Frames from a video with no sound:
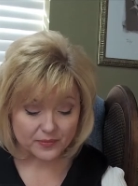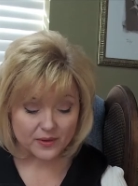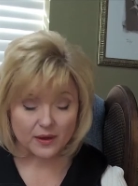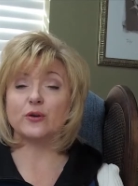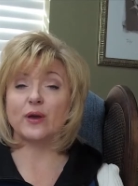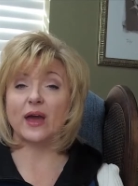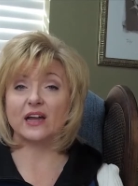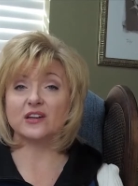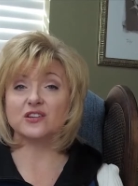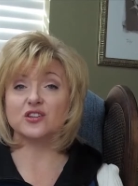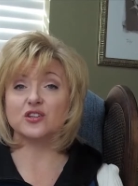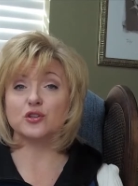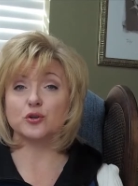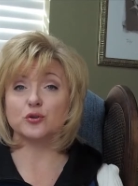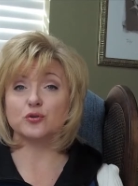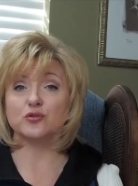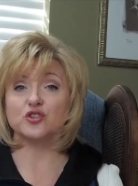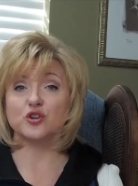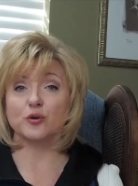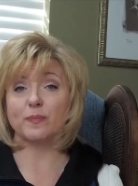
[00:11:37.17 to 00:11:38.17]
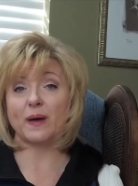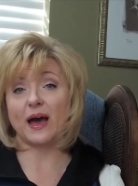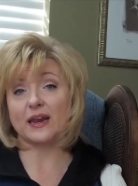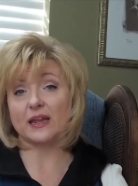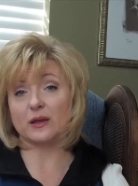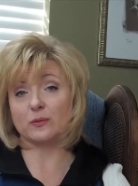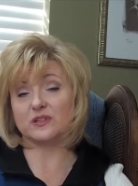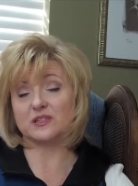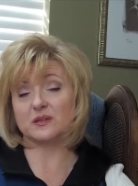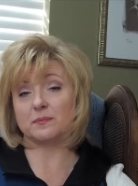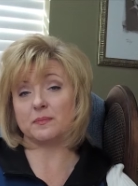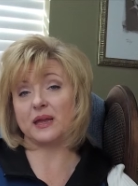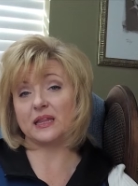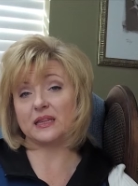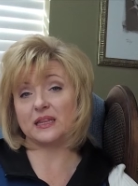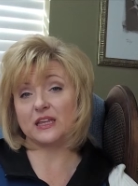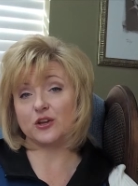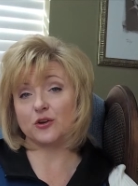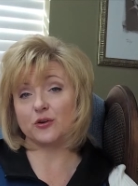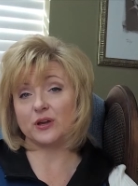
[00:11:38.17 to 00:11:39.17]
You had to use your body. It was
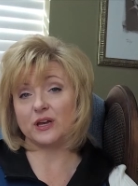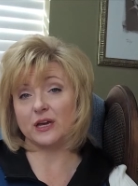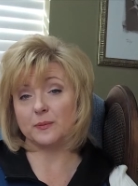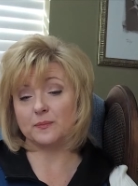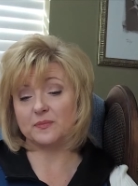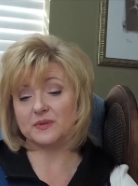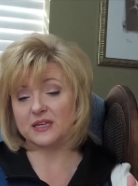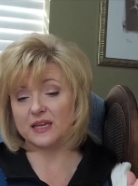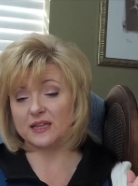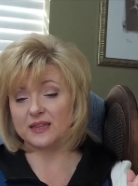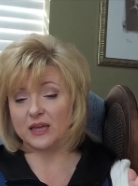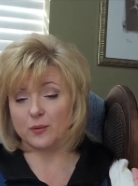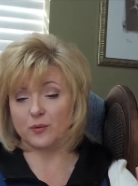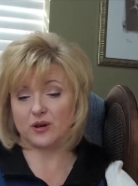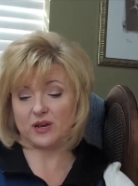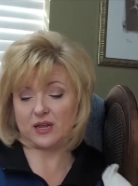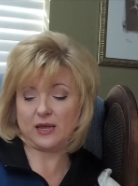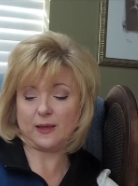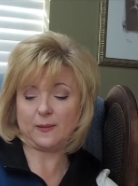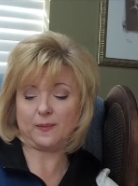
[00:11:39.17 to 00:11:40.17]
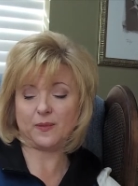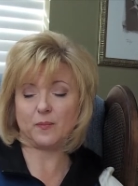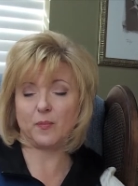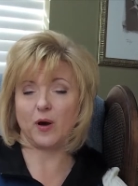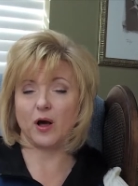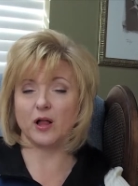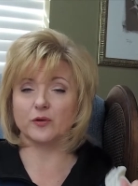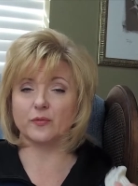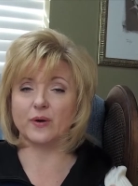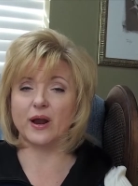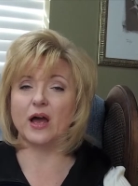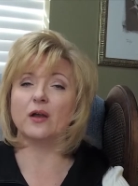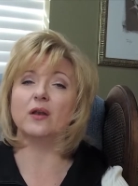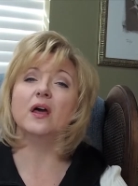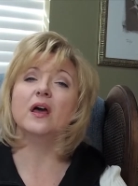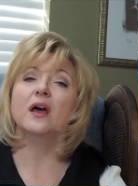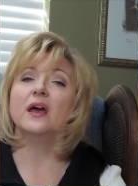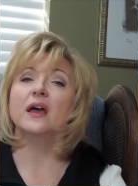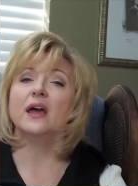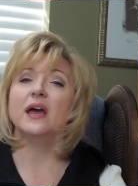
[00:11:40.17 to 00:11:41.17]
mainly your hips, and they would hit the ball around,
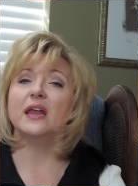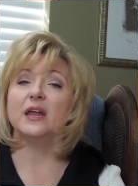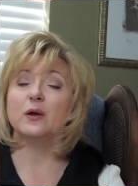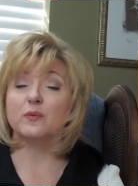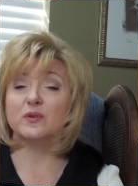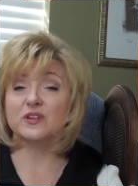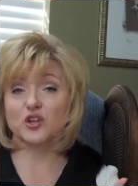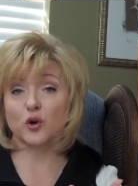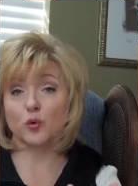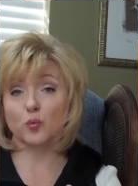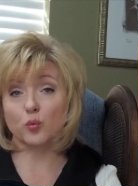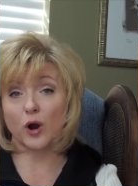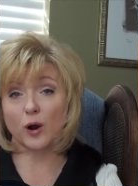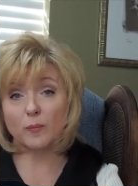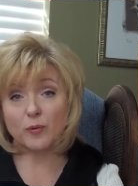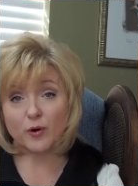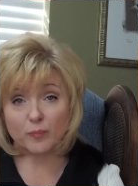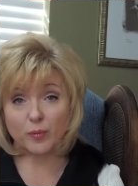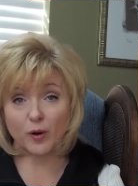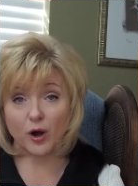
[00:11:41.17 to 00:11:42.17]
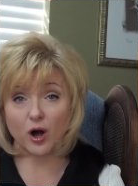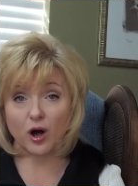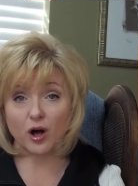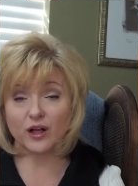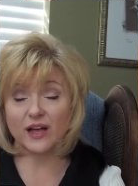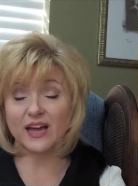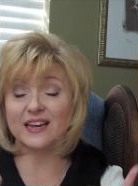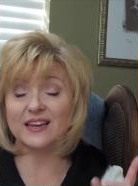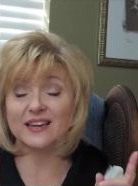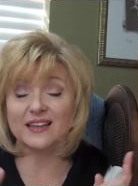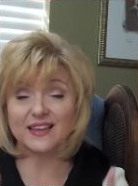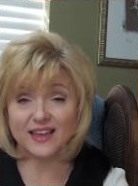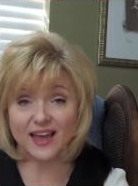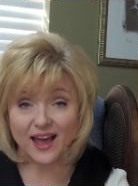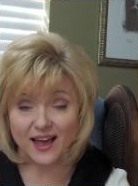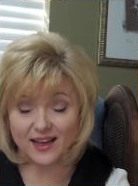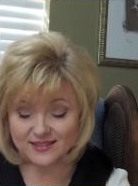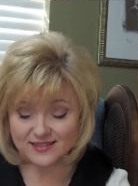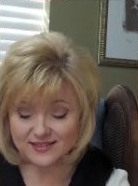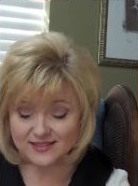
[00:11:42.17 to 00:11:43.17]
and it was a rubber ball. And
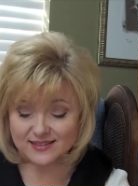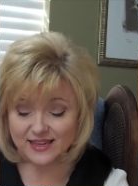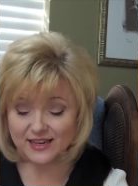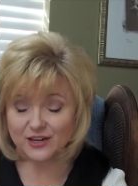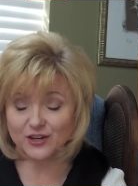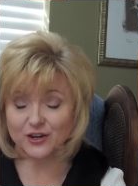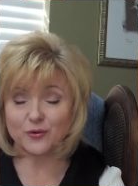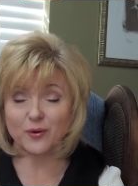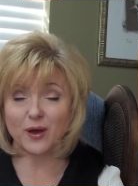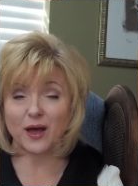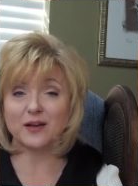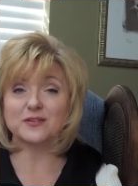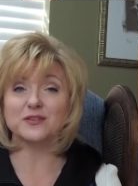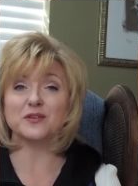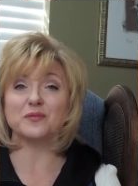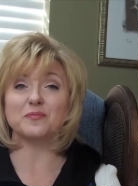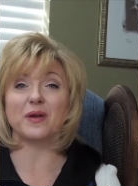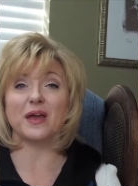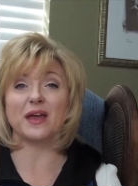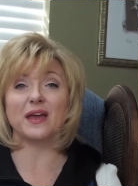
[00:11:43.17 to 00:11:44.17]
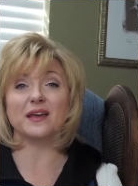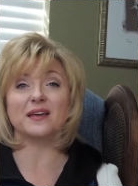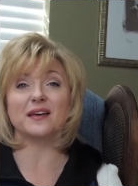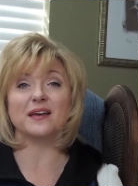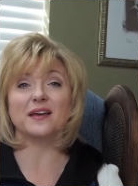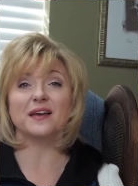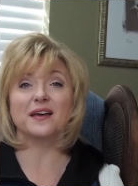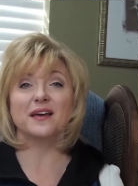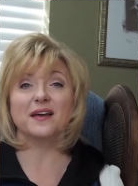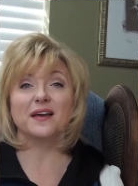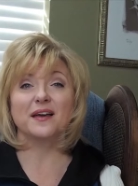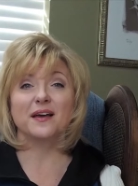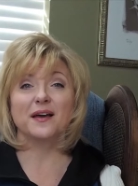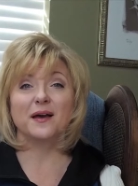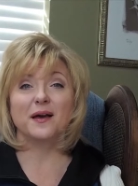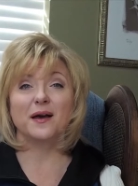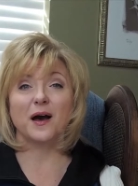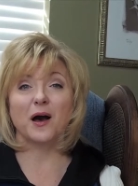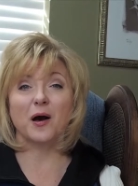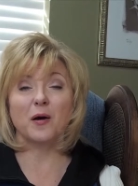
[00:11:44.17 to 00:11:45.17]
yes, they knew how to make
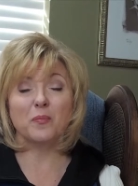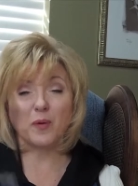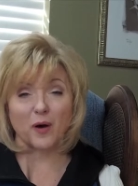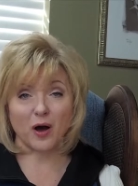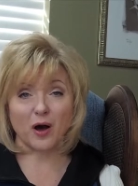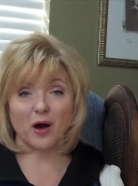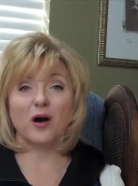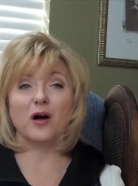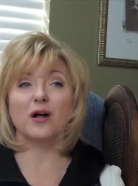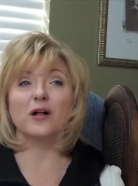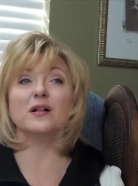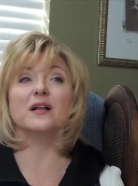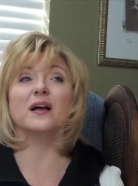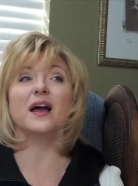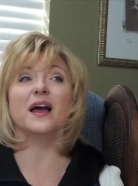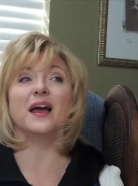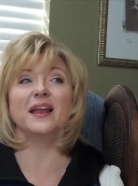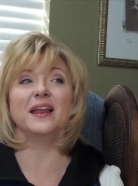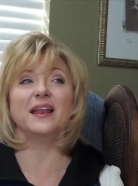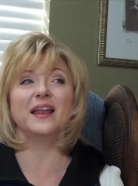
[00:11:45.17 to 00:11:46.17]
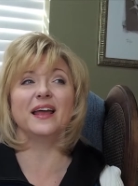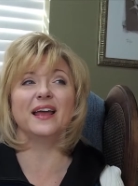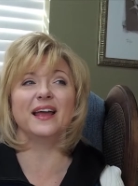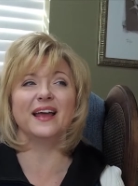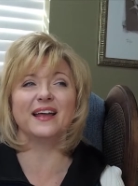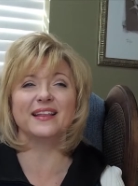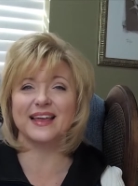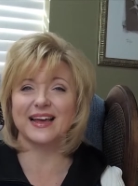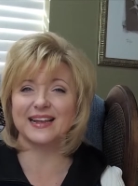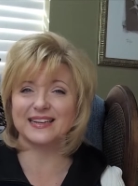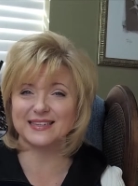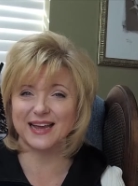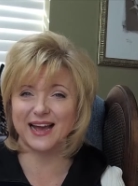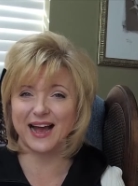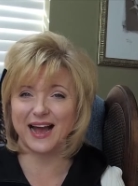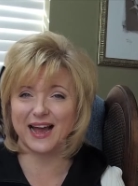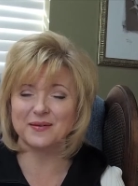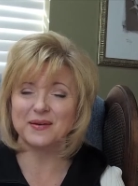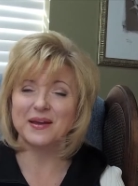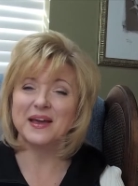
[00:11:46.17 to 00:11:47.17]
a ball at that
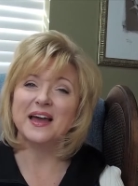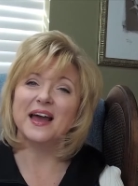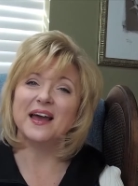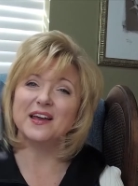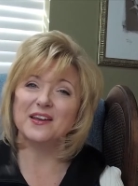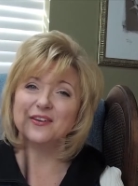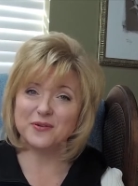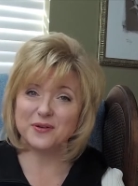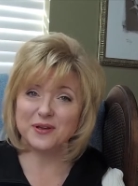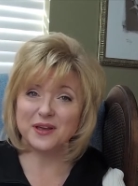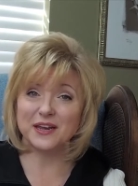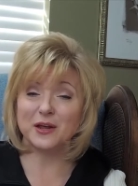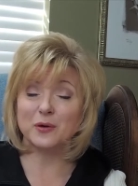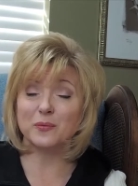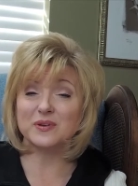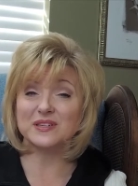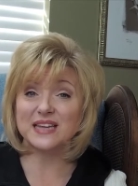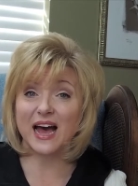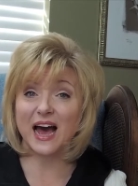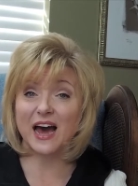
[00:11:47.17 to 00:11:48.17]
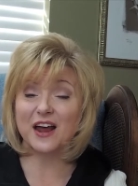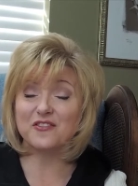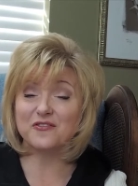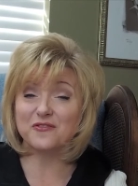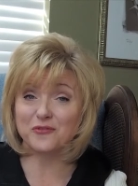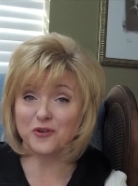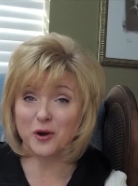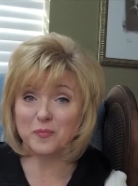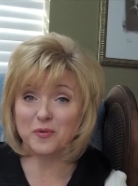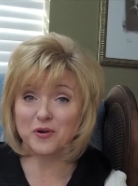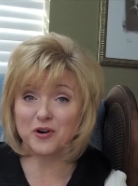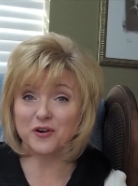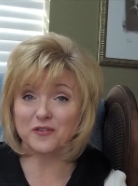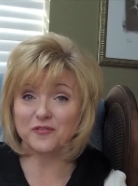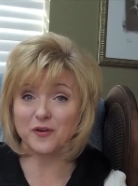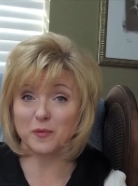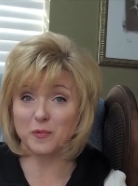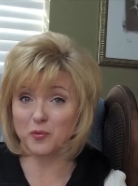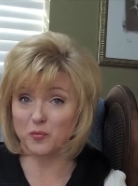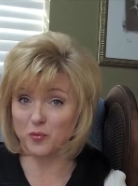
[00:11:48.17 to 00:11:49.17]
time. And it was out of rubber
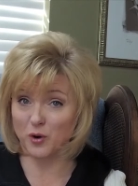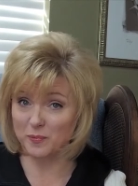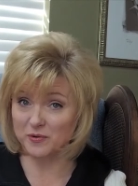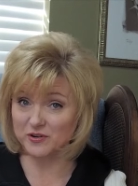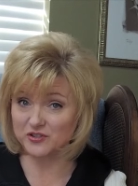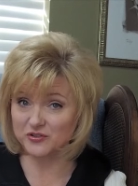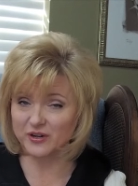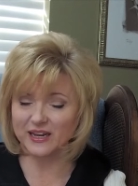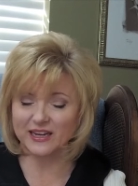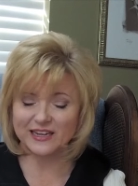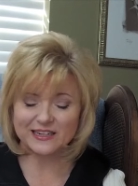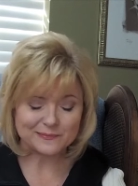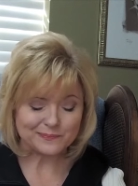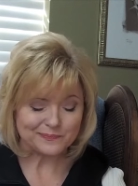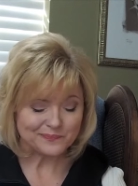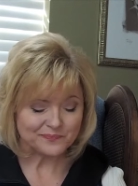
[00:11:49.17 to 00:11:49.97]
from a rubber tree.